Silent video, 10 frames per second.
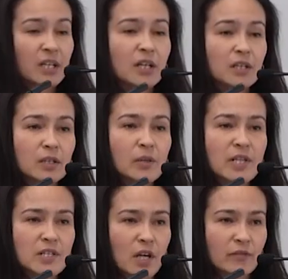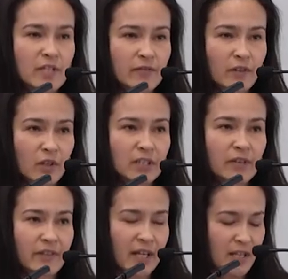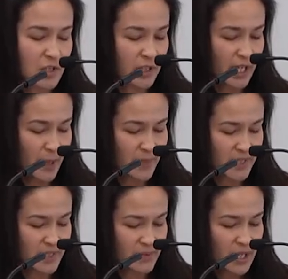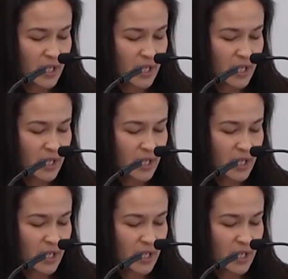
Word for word: including sovereign default if that actually happens.